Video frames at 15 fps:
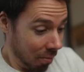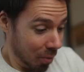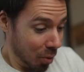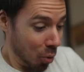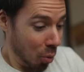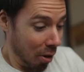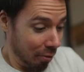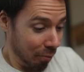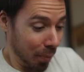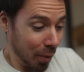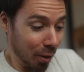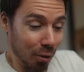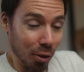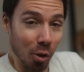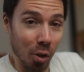
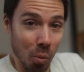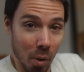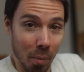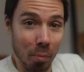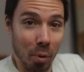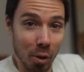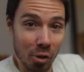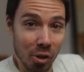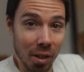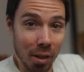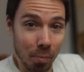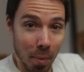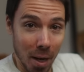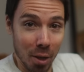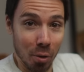12mm Tony
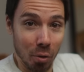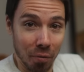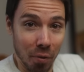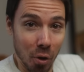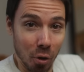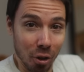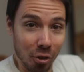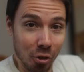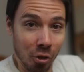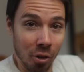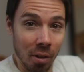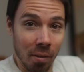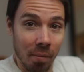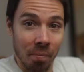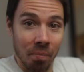1.6 manual focus,
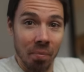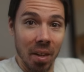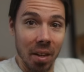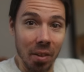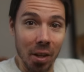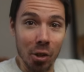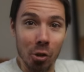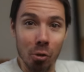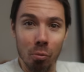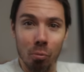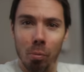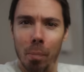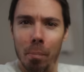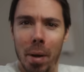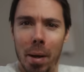and then you
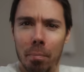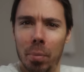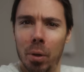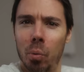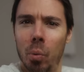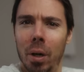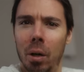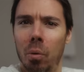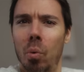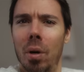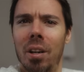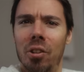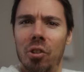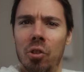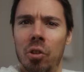remember where it
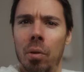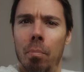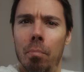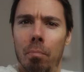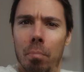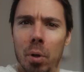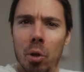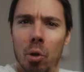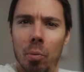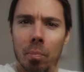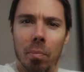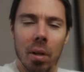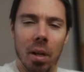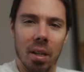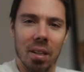was,
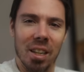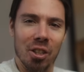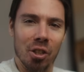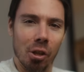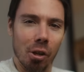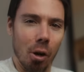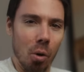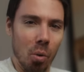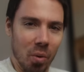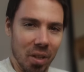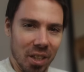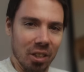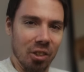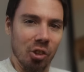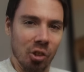boom, and then you're
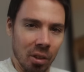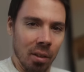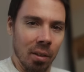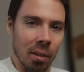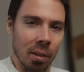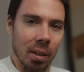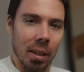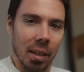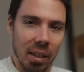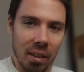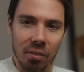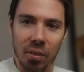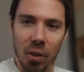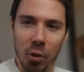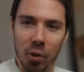always
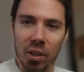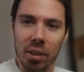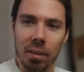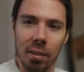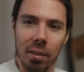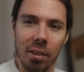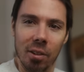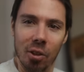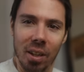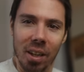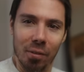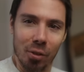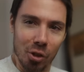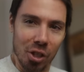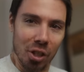in focus. You can
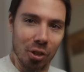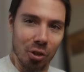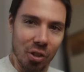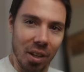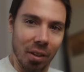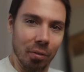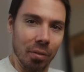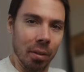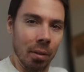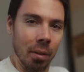never see yourself